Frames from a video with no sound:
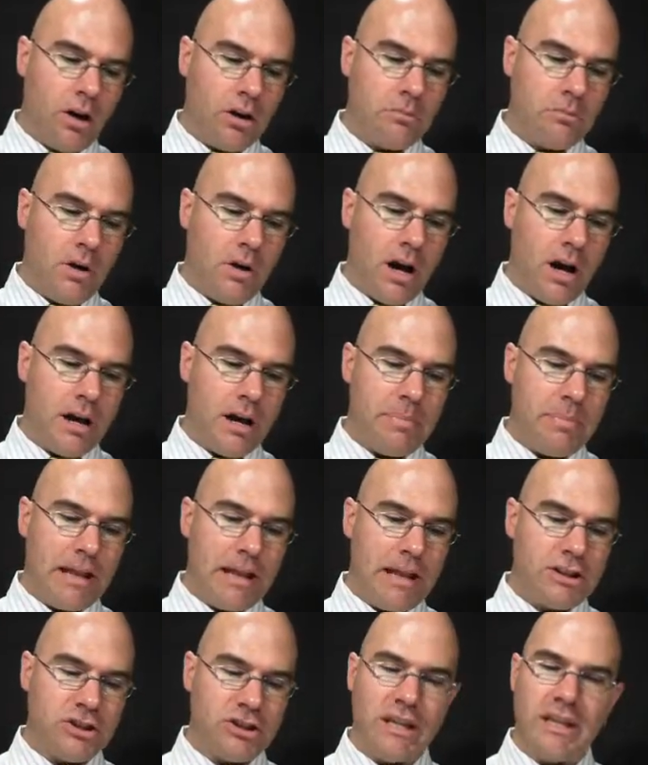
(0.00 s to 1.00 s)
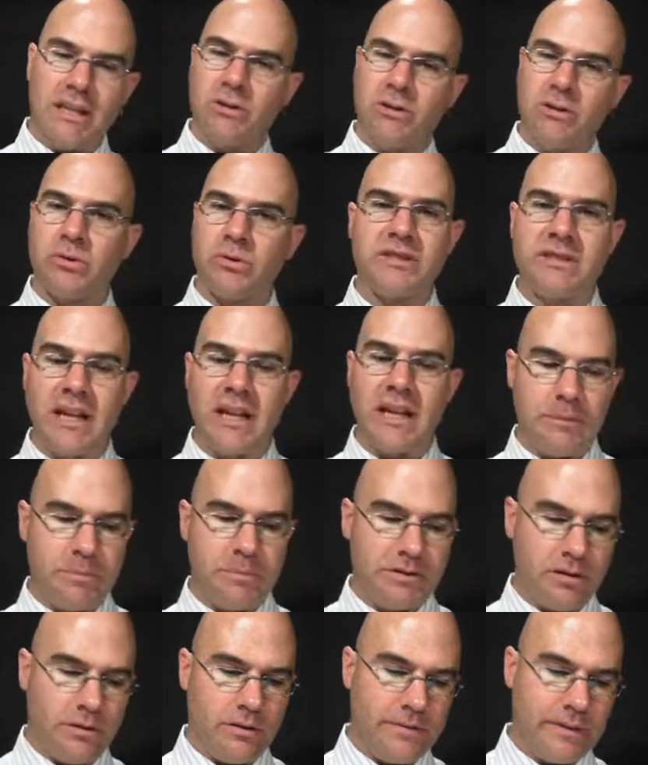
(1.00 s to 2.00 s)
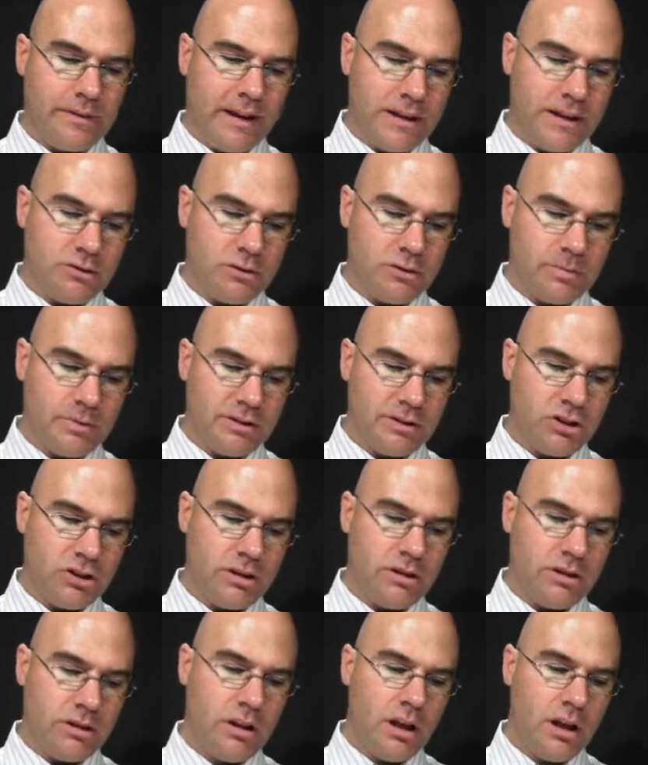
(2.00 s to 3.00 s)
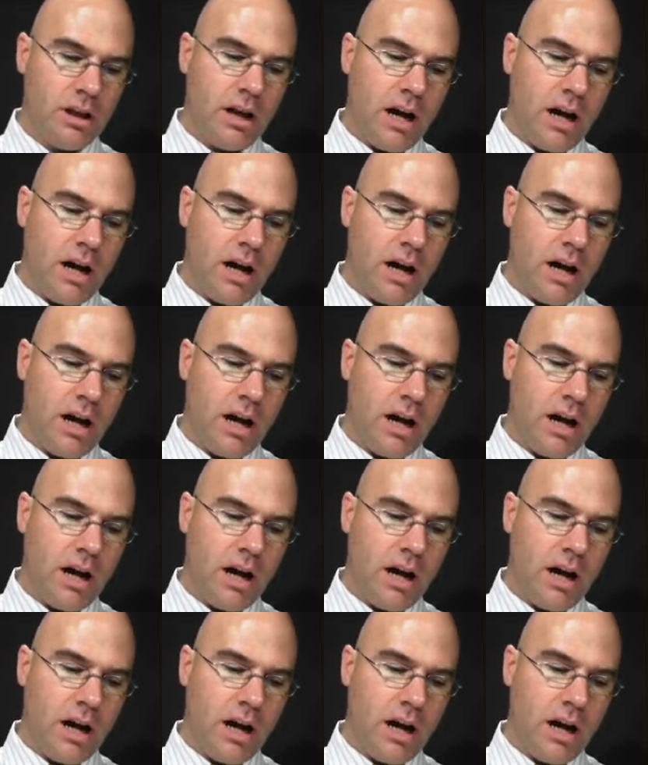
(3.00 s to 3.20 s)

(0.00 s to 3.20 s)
On my balance sheet or statement of financial position,